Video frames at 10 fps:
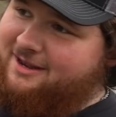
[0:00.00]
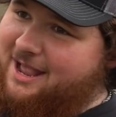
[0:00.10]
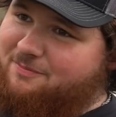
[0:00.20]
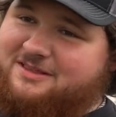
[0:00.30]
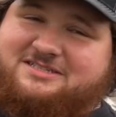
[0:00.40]
have
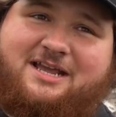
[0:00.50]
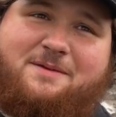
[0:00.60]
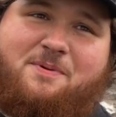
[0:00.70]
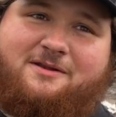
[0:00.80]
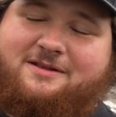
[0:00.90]
kept the
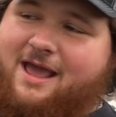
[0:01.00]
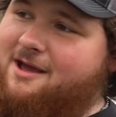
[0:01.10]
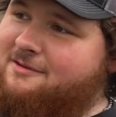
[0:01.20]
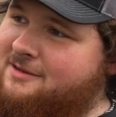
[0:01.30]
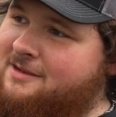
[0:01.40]
skinny pedal
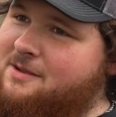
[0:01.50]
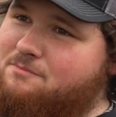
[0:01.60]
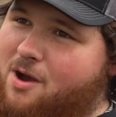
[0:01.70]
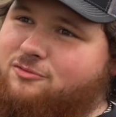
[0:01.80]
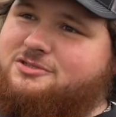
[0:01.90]
down,
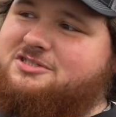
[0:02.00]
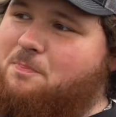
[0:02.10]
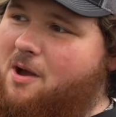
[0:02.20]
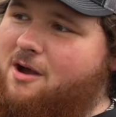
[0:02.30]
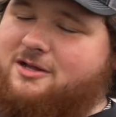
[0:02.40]
most
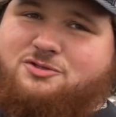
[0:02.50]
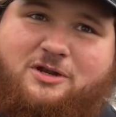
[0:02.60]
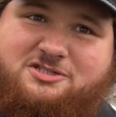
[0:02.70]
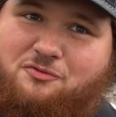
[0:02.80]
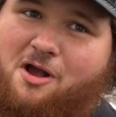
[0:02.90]
ponds
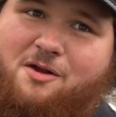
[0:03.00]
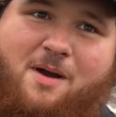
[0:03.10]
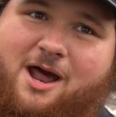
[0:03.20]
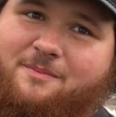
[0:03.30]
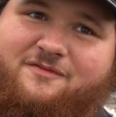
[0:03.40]
reach a rock
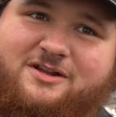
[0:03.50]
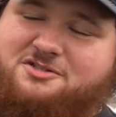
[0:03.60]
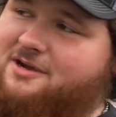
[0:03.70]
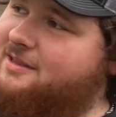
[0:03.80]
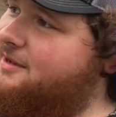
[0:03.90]
bottom
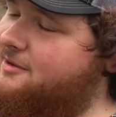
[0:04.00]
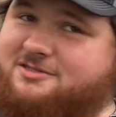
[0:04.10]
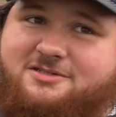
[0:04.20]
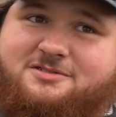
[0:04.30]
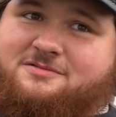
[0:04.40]
eventually, and then you
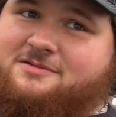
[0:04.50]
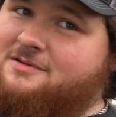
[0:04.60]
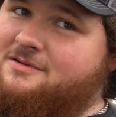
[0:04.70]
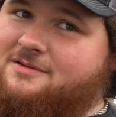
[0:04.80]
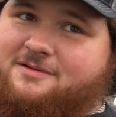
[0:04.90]
could just...
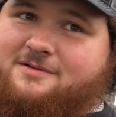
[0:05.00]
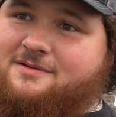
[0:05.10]
Eventually.